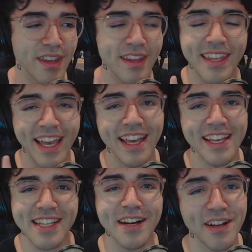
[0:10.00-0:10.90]
Yeah,
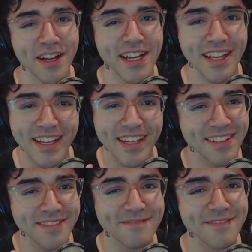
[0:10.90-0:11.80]
it's kind of...
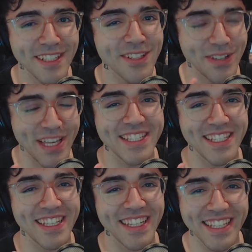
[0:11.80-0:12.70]
You can
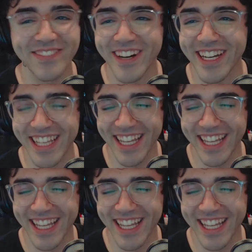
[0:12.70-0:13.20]
see it, right?